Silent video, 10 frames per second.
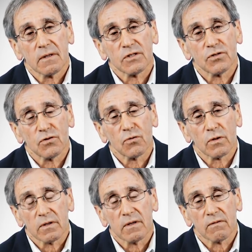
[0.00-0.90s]
a
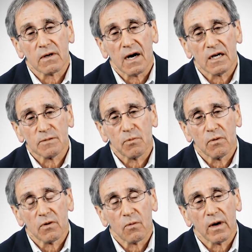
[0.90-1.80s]
steward of the
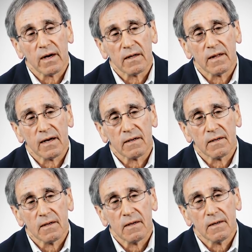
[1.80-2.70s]
gospel in a way that
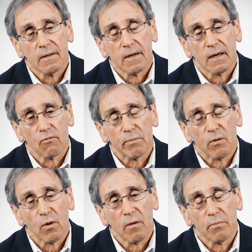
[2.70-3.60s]
would be
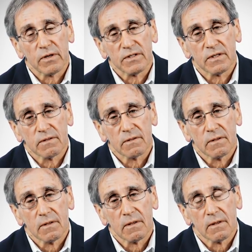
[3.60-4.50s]
well-pleasing,
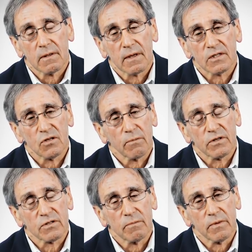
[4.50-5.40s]
not so
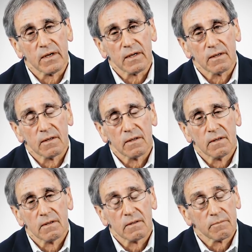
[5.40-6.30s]
much to me,
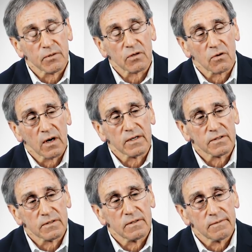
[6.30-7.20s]
but to
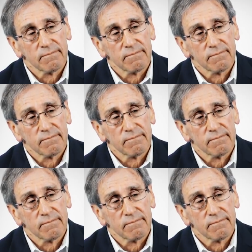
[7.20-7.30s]
Christ.